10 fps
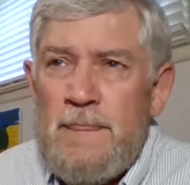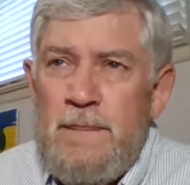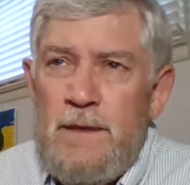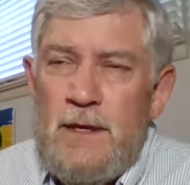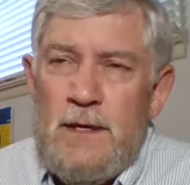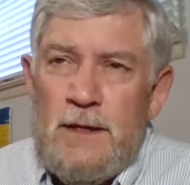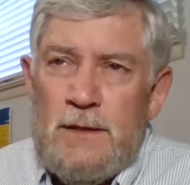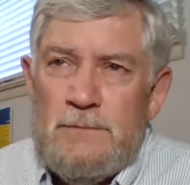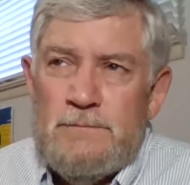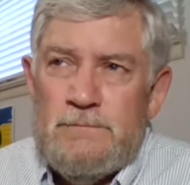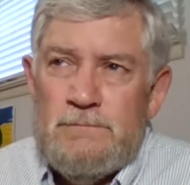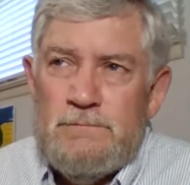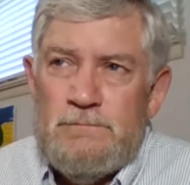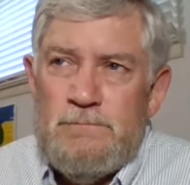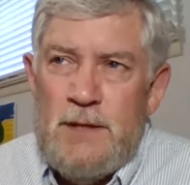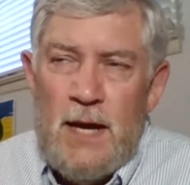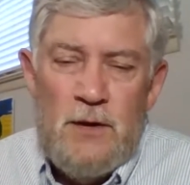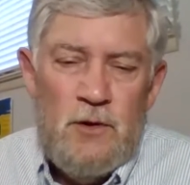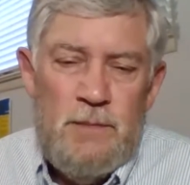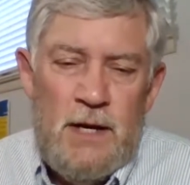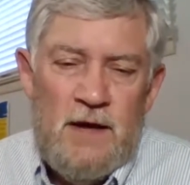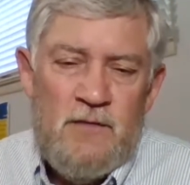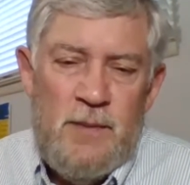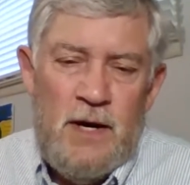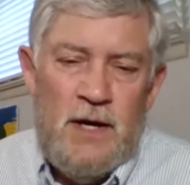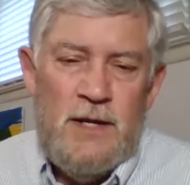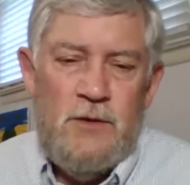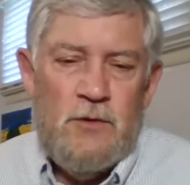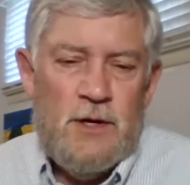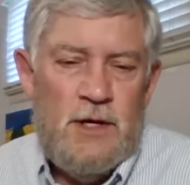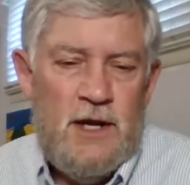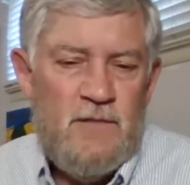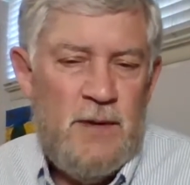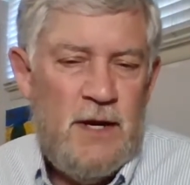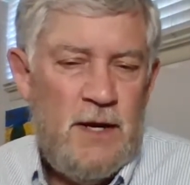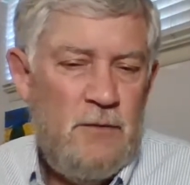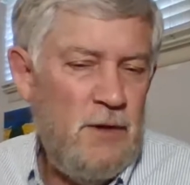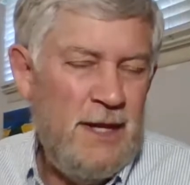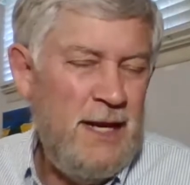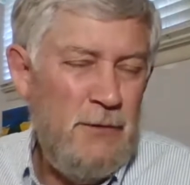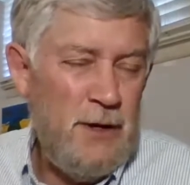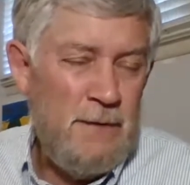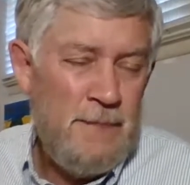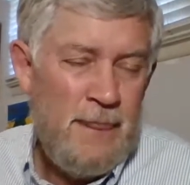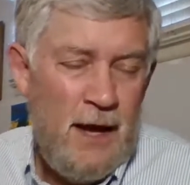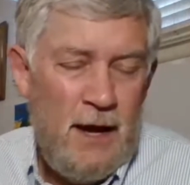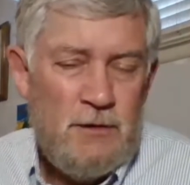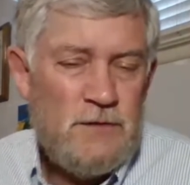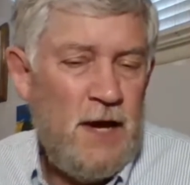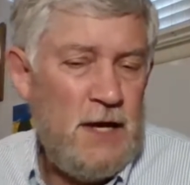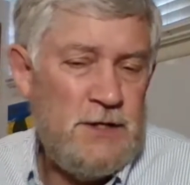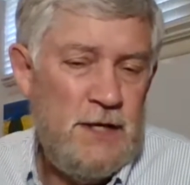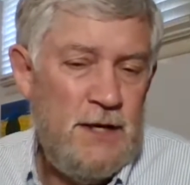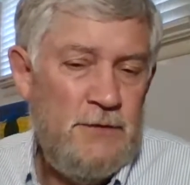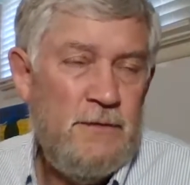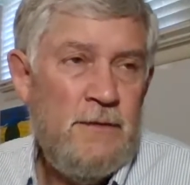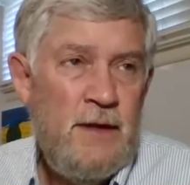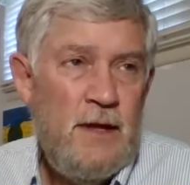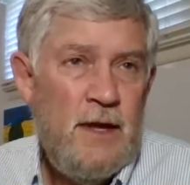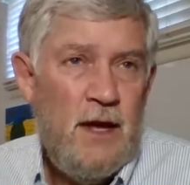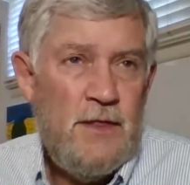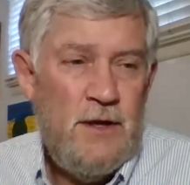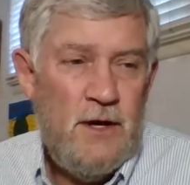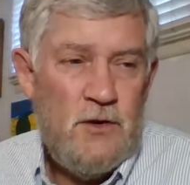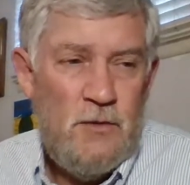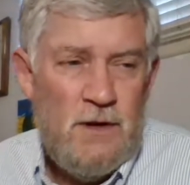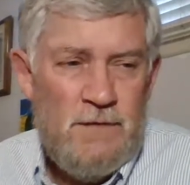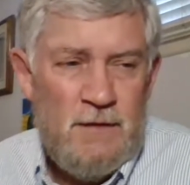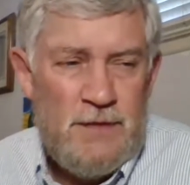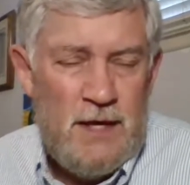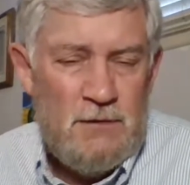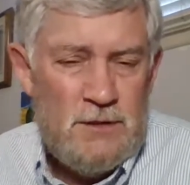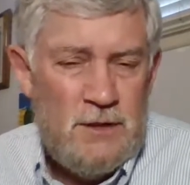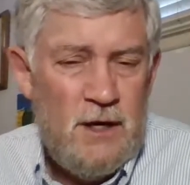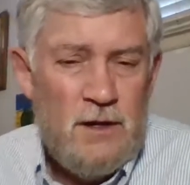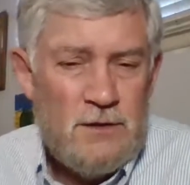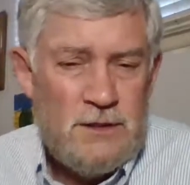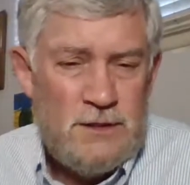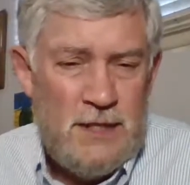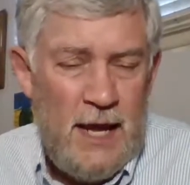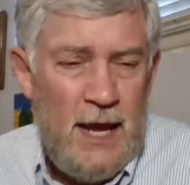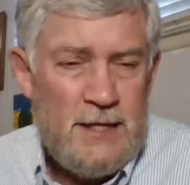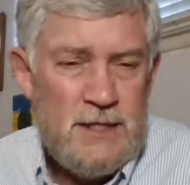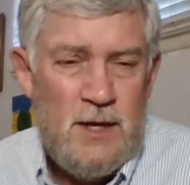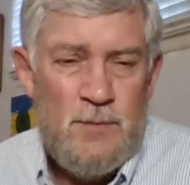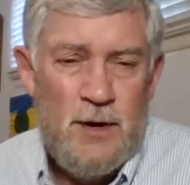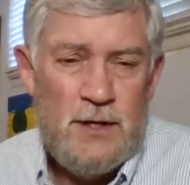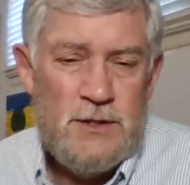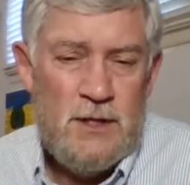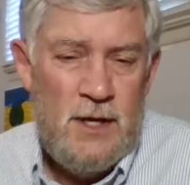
The piano had been left behind, the organ had left behind. Well, anyway, I was fascinated. I thought $25,000 is the asking price.